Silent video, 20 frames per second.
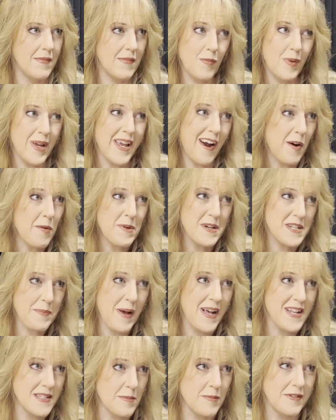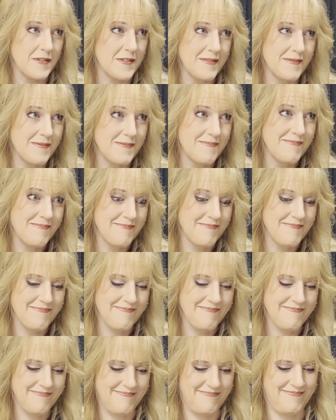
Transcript: we are responsible. Absolutely.